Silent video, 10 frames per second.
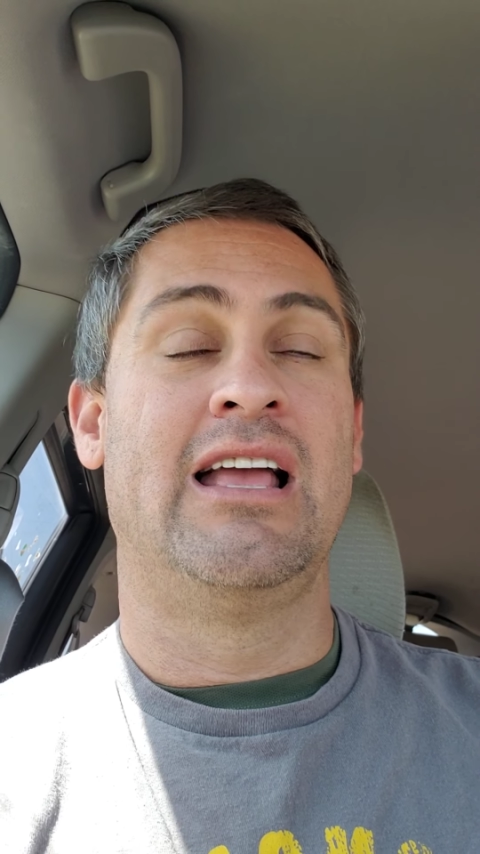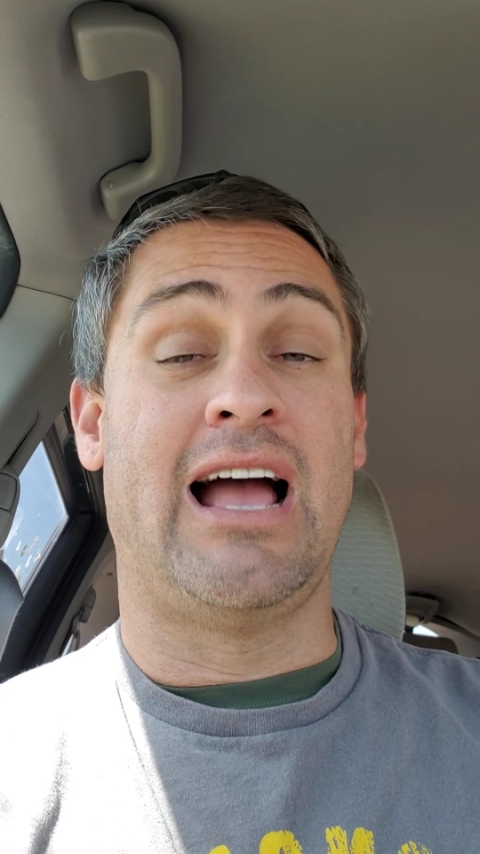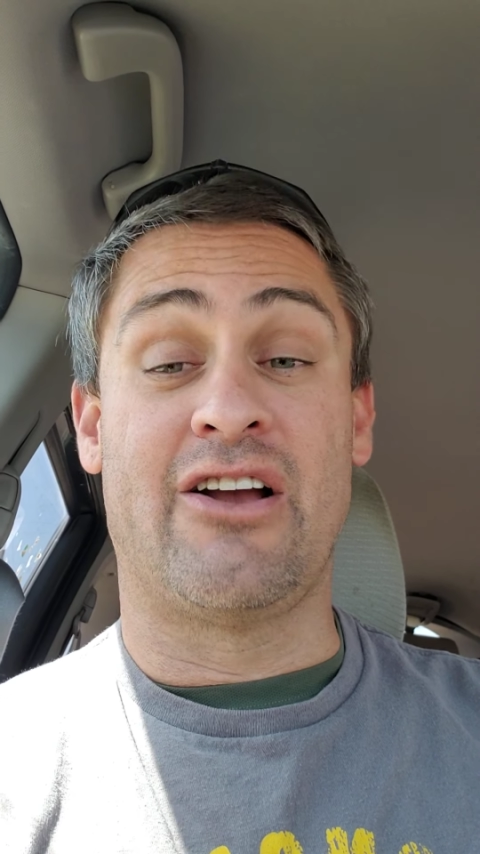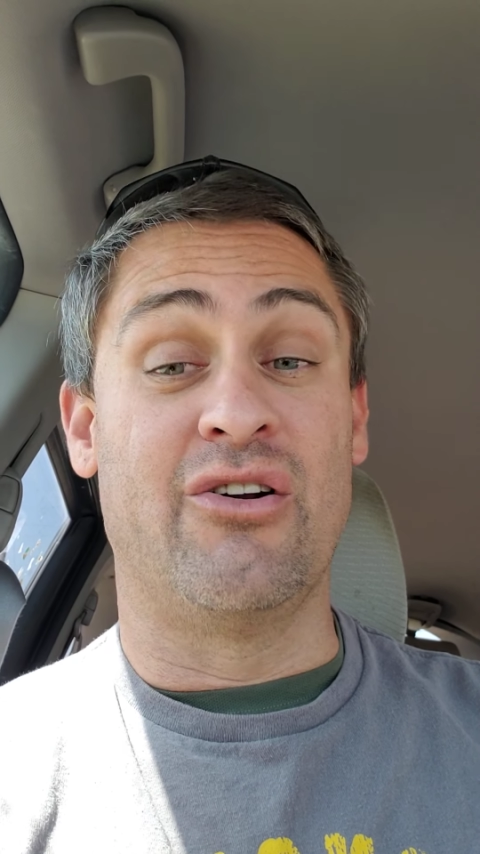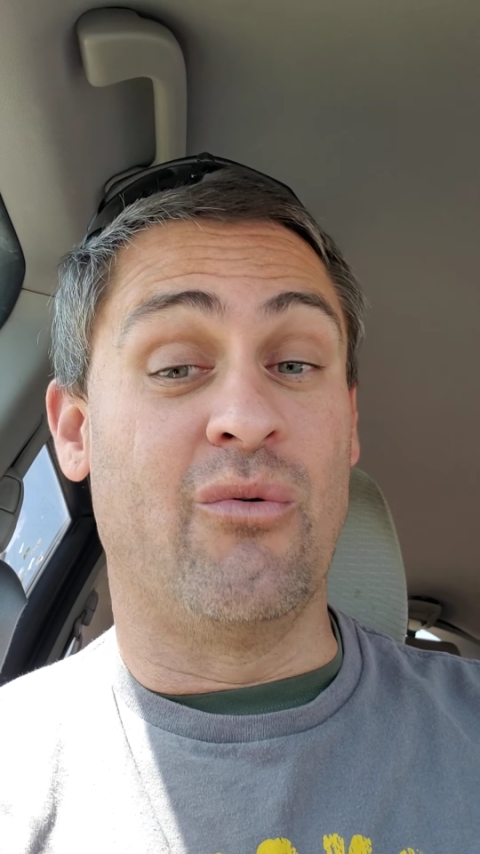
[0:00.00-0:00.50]

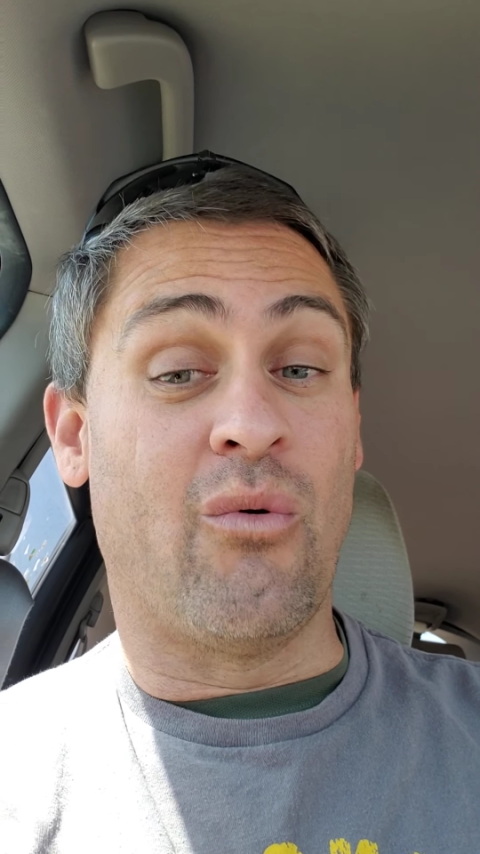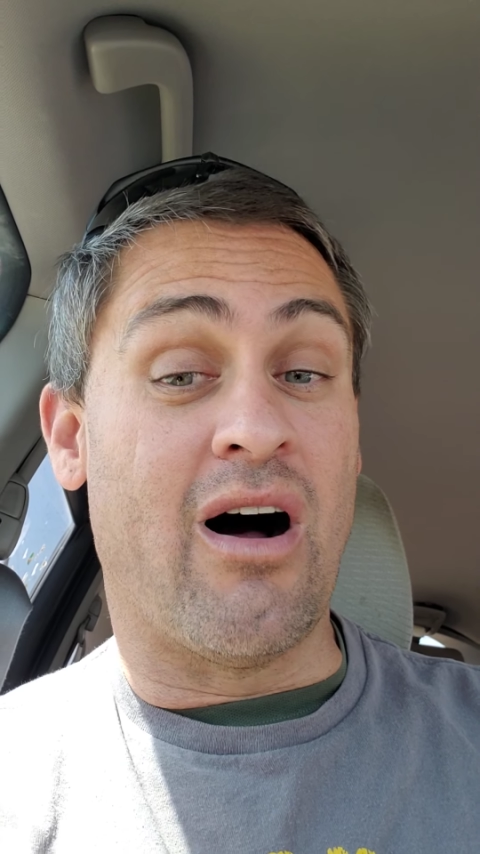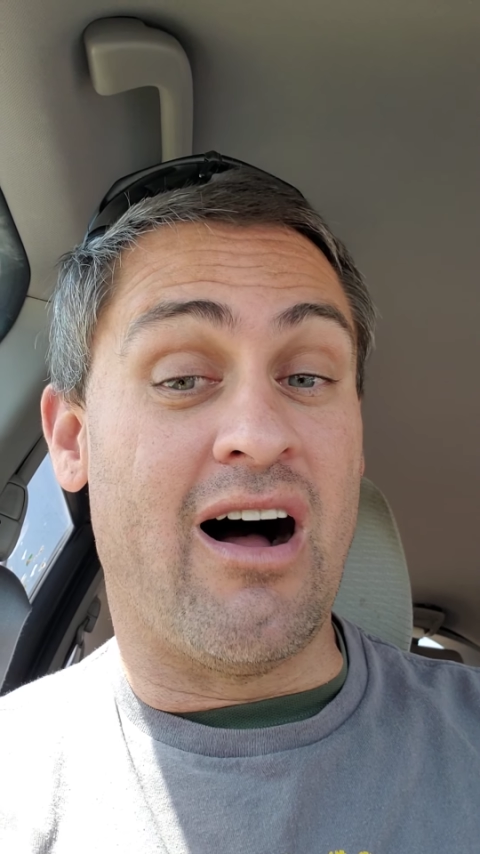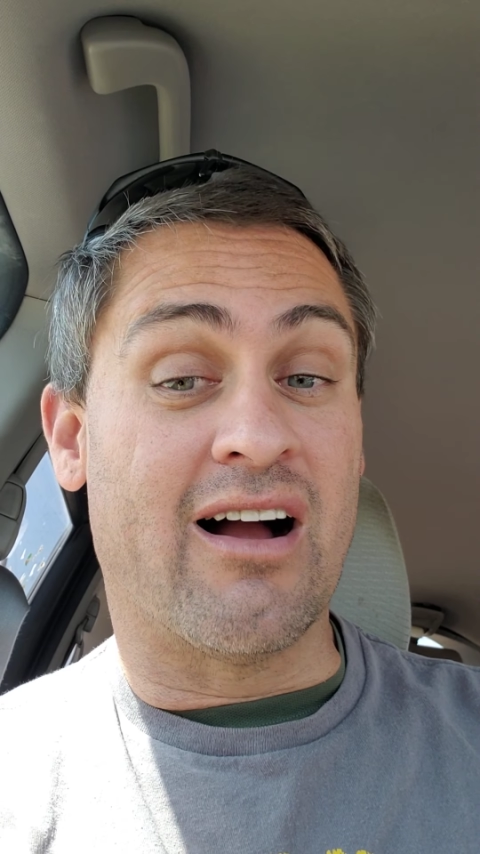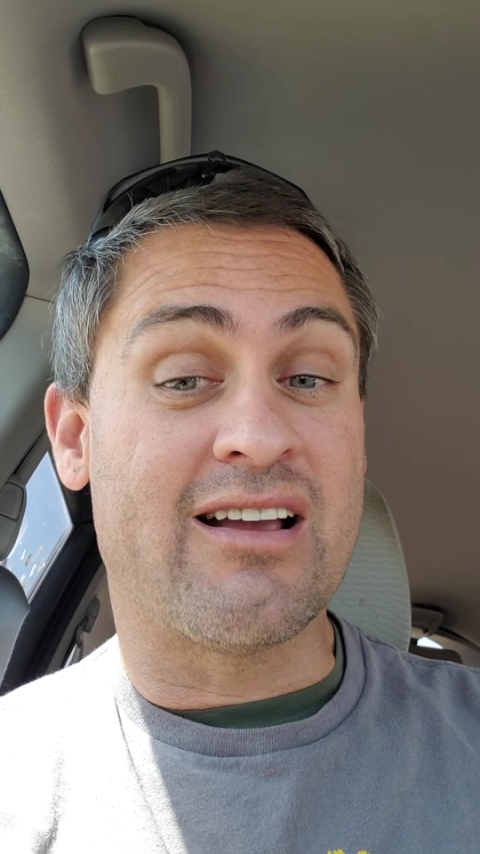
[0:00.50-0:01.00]
I couldn't
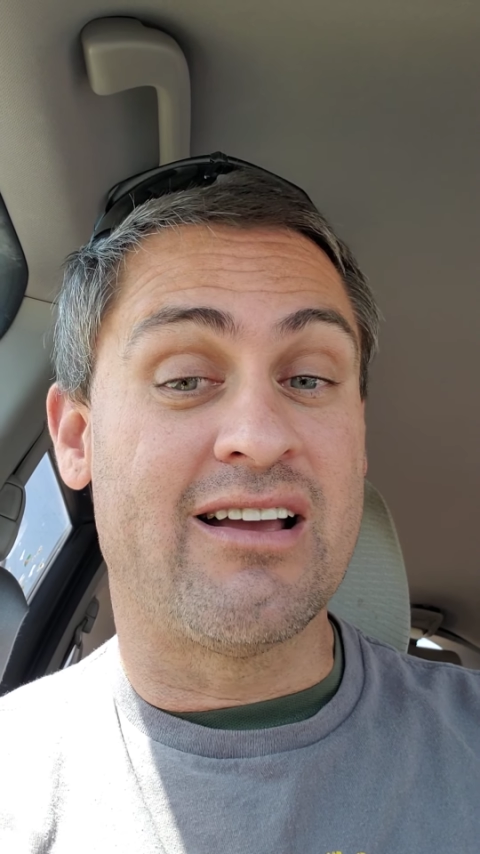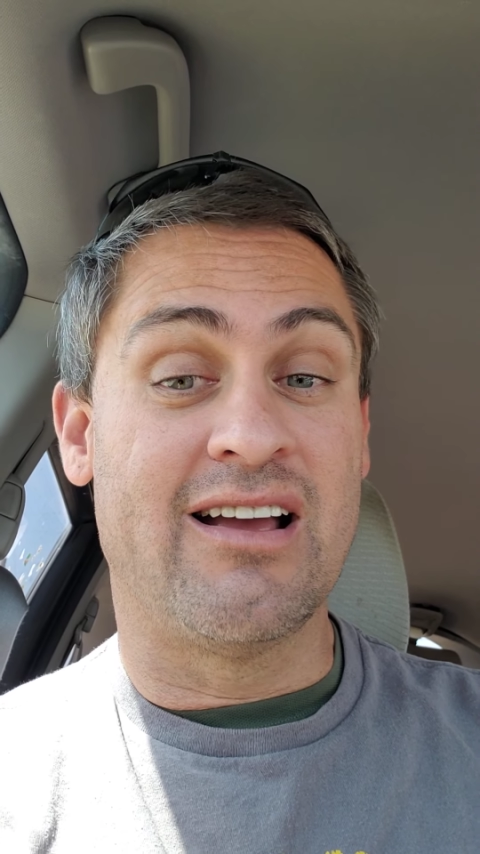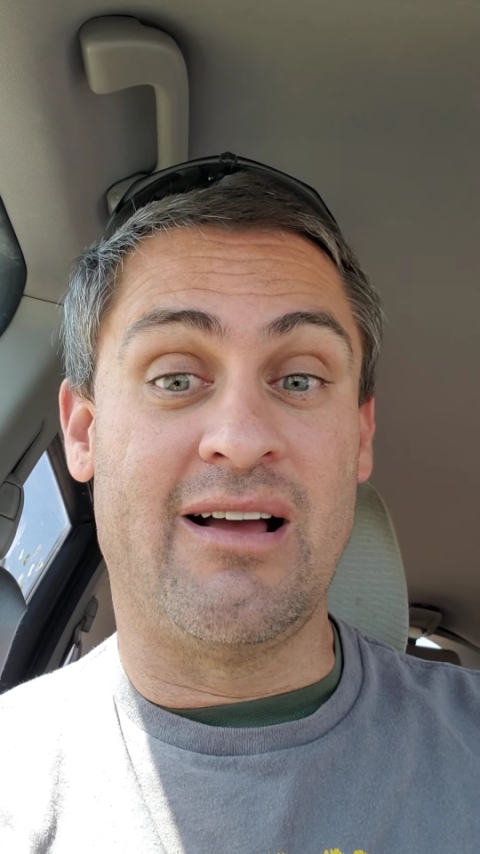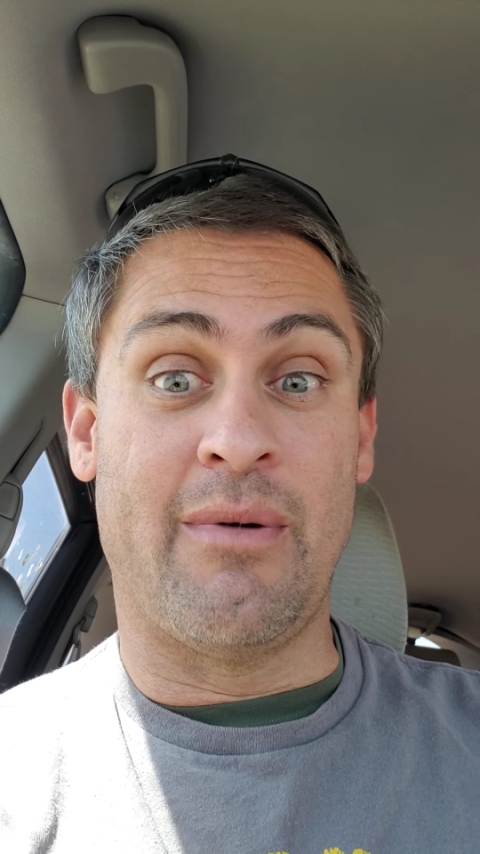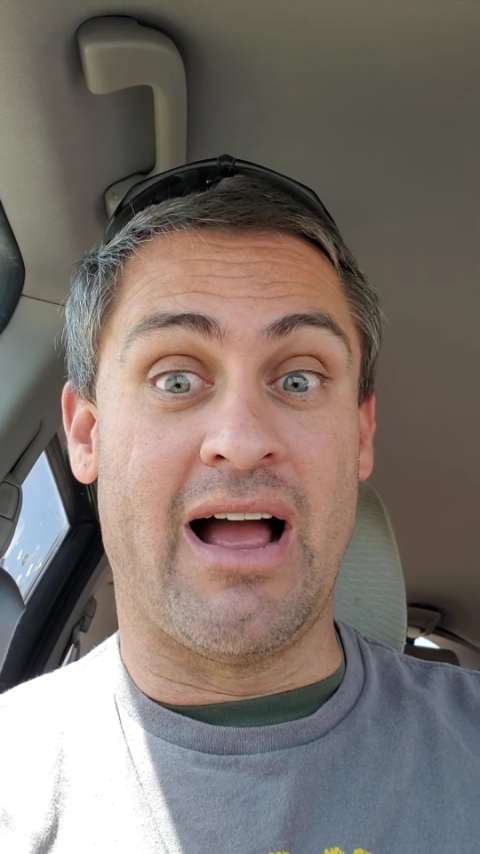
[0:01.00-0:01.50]
walk.
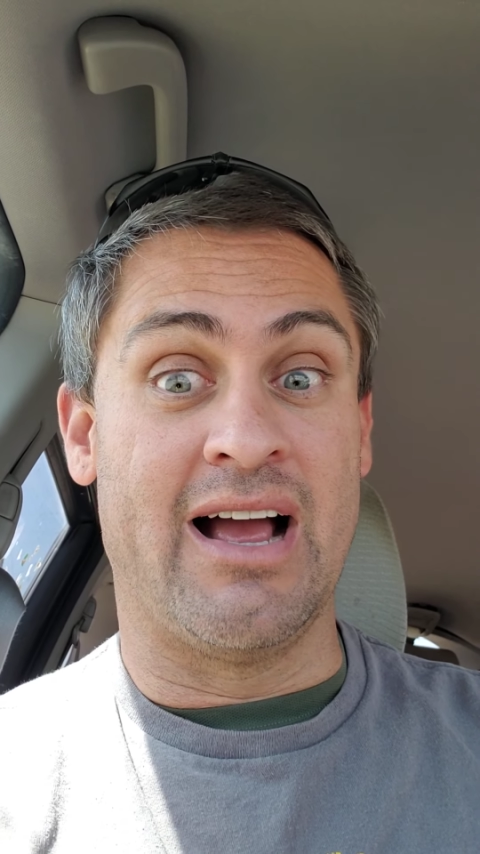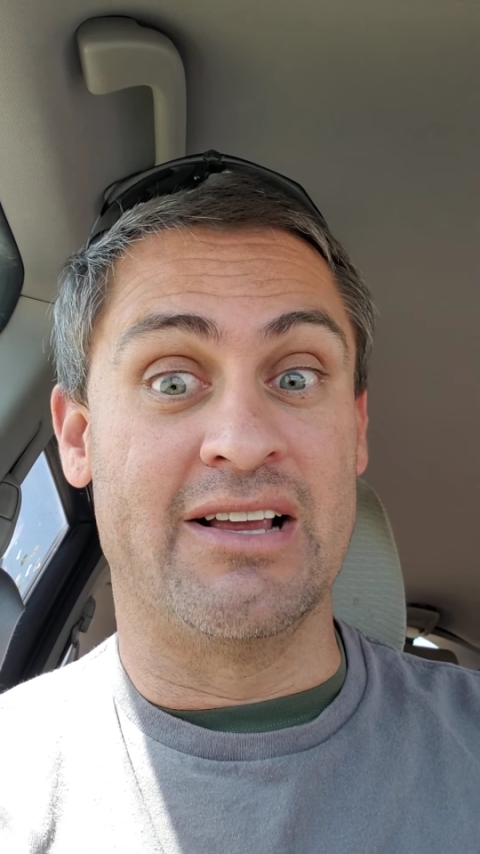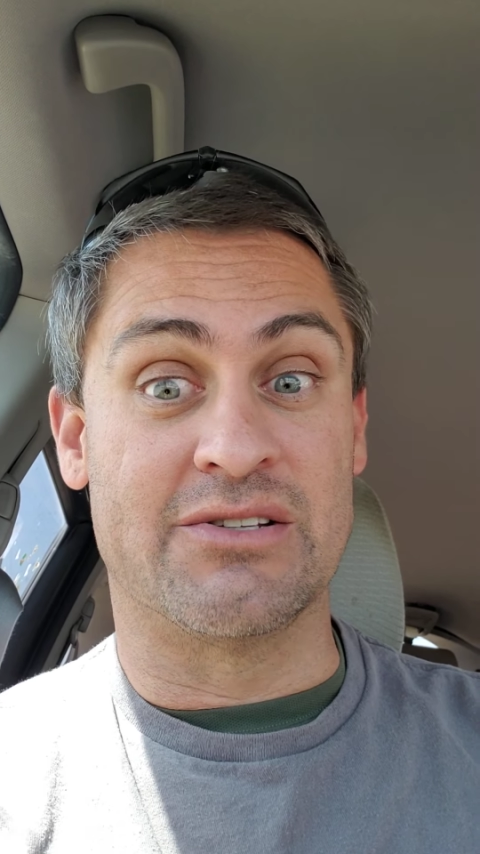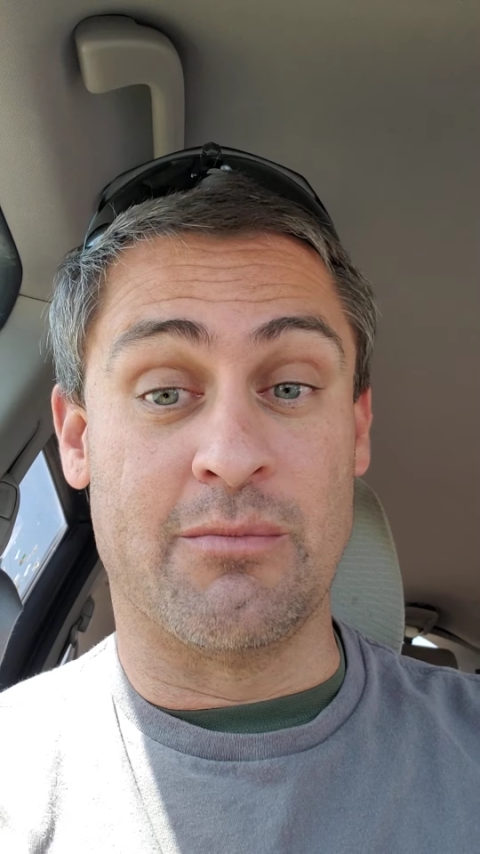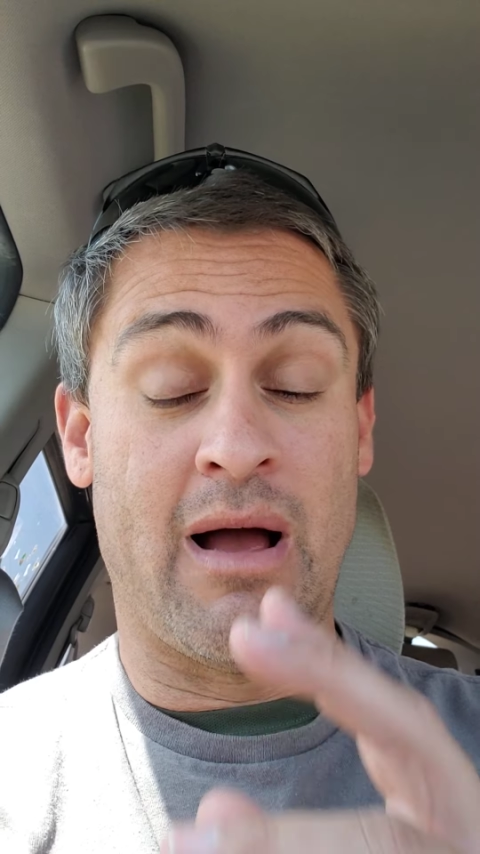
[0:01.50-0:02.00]
My
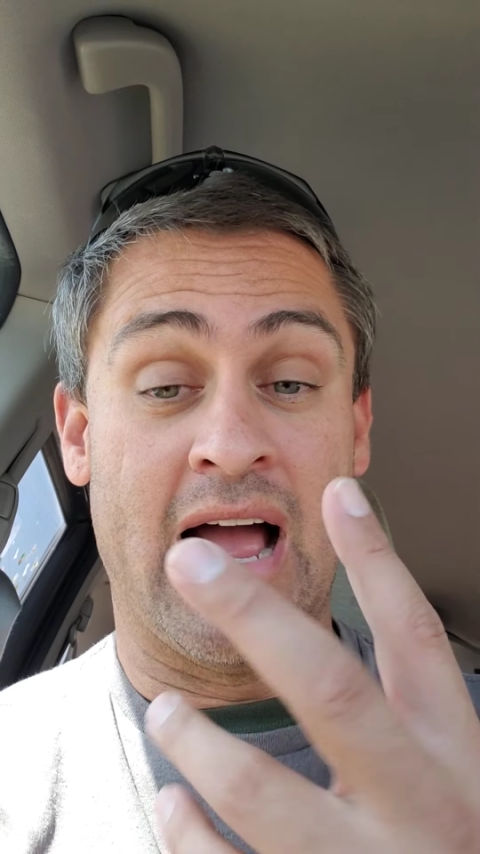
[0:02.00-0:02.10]
eyes